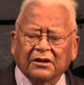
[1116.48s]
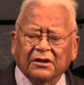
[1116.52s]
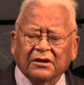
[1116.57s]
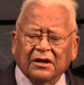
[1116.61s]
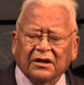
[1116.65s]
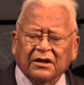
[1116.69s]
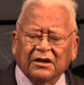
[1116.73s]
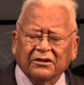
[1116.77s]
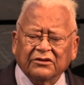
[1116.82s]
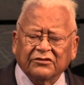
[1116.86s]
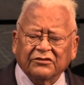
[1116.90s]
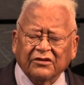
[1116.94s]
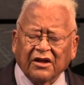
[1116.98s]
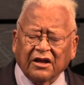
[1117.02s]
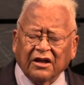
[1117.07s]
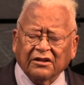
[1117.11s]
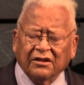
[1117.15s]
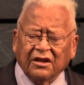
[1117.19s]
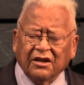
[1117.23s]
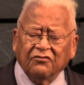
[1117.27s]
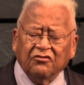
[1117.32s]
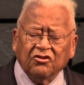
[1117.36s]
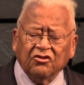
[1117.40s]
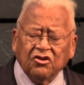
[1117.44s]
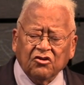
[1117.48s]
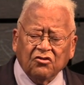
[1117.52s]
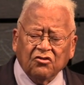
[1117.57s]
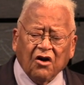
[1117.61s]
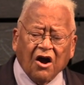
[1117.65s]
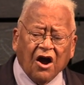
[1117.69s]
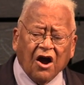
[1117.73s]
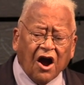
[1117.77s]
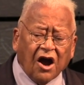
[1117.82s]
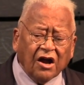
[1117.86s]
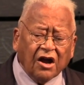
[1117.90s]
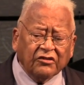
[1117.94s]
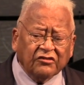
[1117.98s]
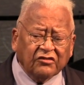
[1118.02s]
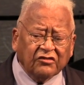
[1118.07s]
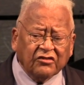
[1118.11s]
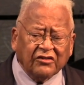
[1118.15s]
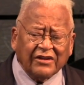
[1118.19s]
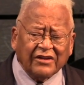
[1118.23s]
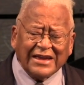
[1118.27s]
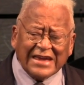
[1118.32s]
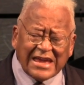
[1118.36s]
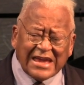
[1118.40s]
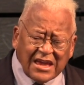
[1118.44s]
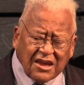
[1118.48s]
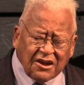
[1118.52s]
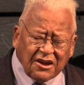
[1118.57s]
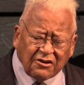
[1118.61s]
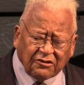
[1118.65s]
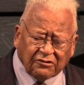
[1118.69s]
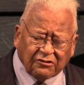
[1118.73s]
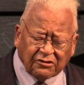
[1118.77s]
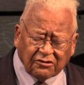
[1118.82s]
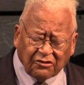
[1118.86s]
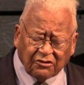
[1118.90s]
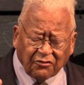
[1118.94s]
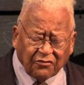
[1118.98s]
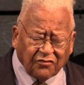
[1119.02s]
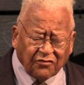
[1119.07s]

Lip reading: God has not given you hearts to hear or to